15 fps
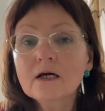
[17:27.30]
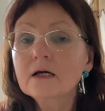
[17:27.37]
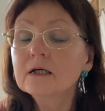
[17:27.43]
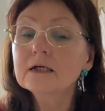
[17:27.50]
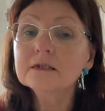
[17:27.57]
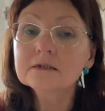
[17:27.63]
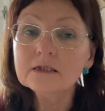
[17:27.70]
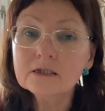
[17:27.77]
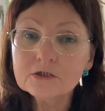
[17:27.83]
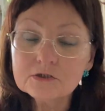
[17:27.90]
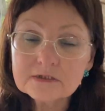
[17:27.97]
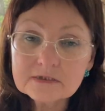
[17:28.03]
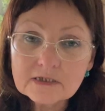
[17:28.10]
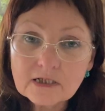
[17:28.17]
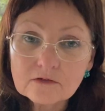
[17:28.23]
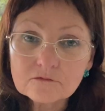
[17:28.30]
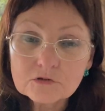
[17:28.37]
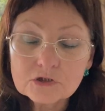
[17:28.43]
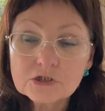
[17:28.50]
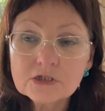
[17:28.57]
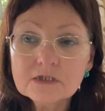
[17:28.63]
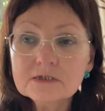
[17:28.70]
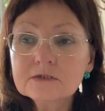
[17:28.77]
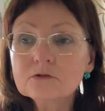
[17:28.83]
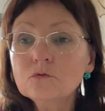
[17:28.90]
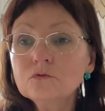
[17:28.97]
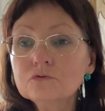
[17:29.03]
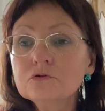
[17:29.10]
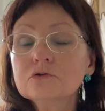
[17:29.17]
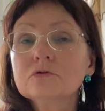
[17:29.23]
And herself, she is
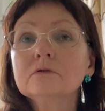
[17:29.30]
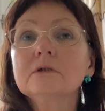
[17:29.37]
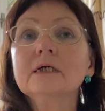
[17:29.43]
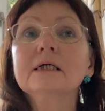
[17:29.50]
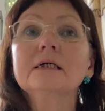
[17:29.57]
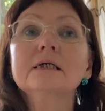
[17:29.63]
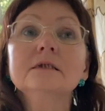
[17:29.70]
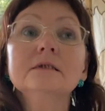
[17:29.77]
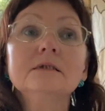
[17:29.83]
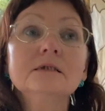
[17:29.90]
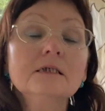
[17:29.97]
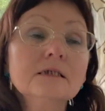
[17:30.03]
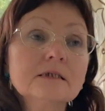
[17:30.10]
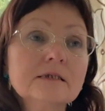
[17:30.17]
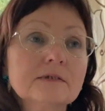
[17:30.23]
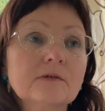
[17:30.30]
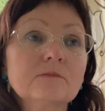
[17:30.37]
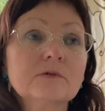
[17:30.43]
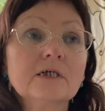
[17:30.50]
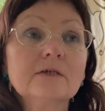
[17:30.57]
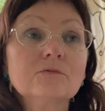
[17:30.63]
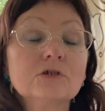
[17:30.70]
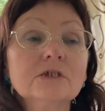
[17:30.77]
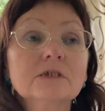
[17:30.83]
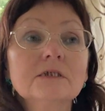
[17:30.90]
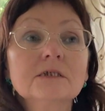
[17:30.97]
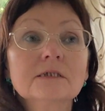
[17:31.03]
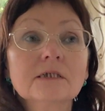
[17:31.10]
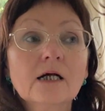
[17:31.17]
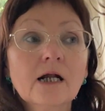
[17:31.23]
also like in tears sometimes. She
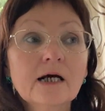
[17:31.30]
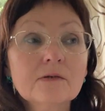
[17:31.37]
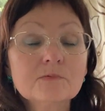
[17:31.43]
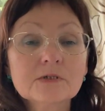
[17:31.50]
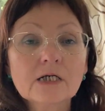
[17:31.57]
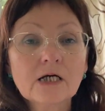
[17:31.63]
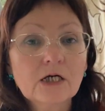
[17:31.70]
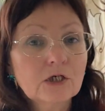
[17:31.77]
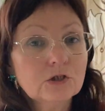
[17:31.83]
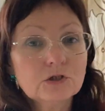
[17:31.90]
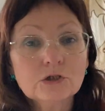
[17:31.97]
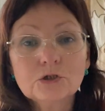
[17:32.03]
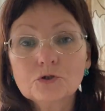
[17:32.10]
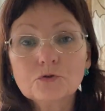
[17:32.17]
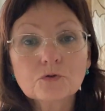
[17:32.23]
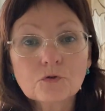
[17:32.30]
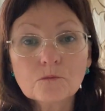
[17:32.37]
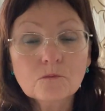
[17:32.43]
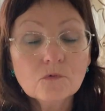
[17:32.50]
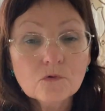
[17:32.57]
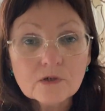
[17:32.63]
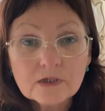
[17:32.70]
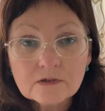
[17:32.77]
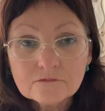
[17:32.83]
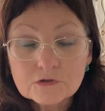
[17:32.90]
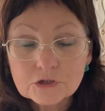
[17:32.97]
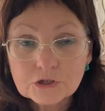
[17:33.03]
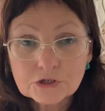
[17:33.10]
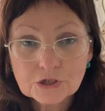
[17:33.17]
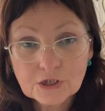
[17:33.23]
describes the turmoil which
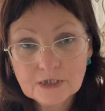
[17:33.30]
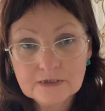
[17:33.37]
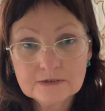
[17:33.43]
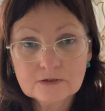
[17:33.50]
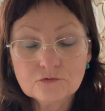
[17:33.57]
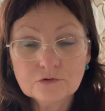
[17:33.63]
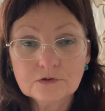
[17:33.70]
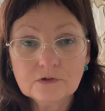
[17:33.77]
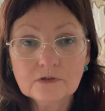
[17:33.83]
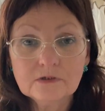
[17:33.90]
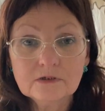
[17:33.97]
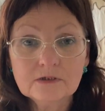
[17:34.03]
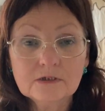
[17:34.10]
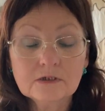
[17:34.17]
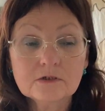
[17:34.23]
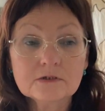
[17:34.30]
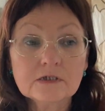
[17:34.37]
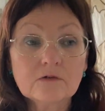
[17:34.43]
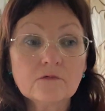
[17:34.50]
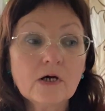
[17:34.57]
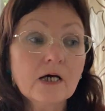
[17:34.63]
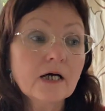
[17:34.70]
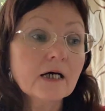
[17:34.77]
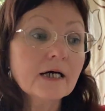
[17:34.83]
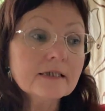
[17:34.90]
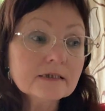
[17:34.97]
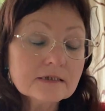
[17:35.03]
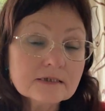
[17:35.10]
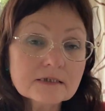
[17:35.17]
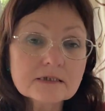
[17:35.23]
she has got in herself. And
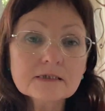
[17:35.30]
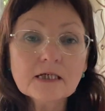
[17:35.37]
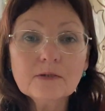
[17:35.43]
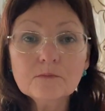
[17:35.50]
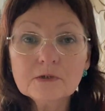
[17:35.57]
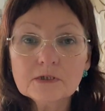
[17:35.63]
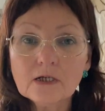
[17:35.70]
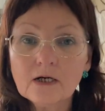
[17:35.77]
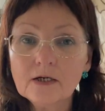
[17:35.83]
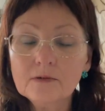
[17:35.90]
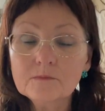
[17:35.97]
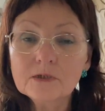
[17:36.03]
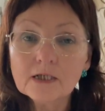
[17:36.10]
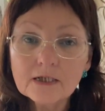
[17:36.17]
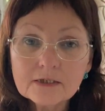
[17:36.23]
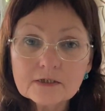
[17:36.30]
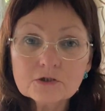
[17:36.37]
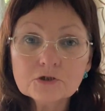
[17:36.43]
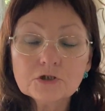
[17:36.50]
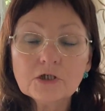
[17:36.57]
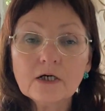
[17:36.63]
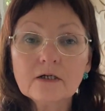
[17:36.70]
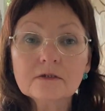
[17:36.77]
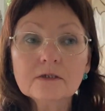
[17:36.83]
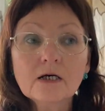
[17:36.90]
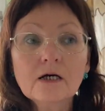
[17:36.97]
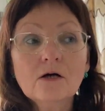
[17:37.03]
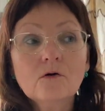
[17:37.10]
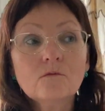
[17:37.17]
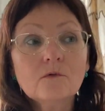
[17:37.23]
at the same time, like a child,
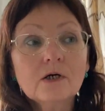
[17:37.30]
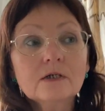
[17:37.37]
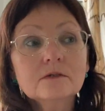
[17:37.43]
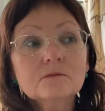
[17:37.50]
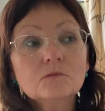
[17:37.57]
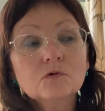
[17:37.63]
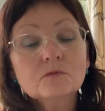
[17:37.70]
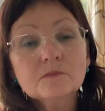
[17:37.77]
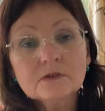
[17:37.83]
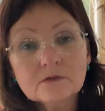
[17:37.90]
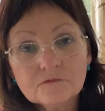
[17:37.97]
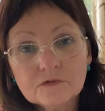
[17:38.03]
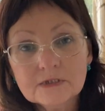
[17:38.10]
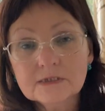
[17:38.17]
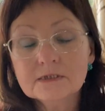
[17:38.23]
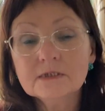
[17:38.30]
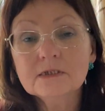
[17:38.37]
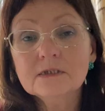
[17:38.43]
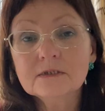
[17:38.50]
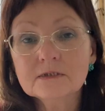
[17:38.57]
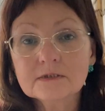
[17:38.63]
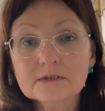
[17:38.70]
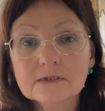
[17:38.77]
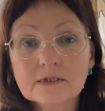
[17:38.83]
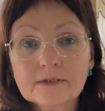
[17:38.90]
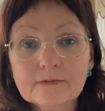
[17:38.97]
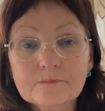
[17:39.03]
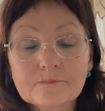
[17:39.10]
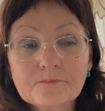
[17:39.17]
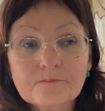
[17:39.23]
one moment we see the